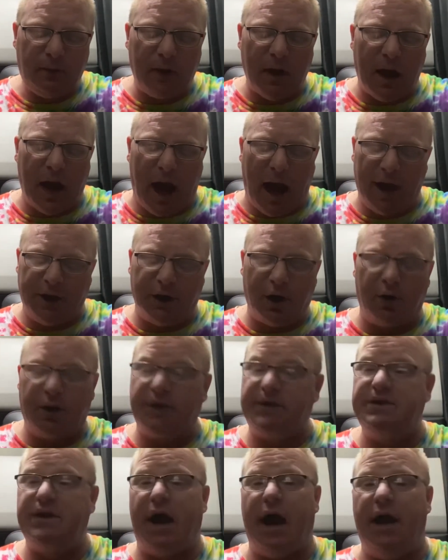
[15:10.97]
I
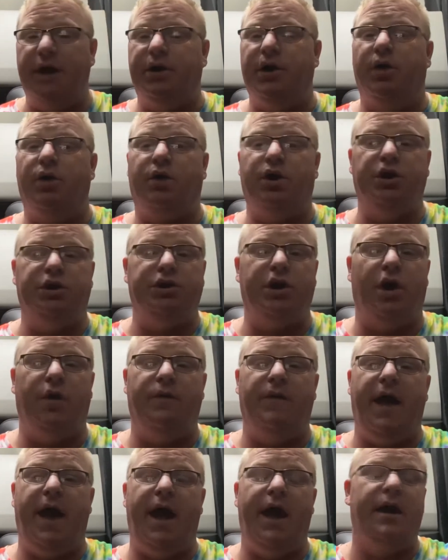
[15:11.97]
don't
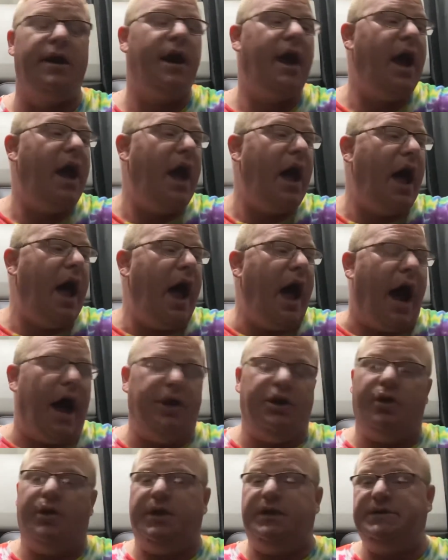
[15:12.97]
condone that. I
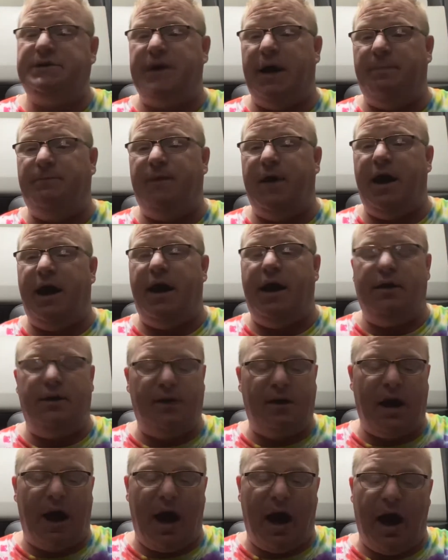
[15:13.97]
don't accept that.
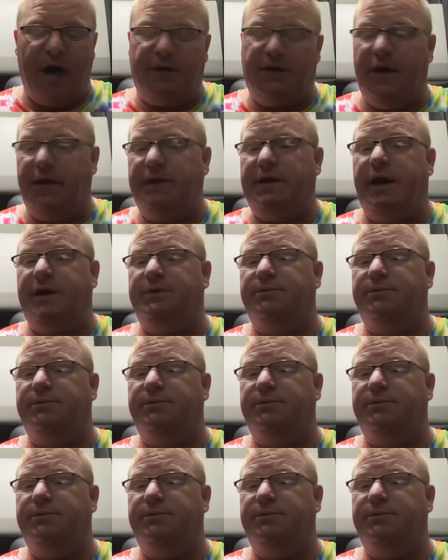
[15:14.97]
I think that's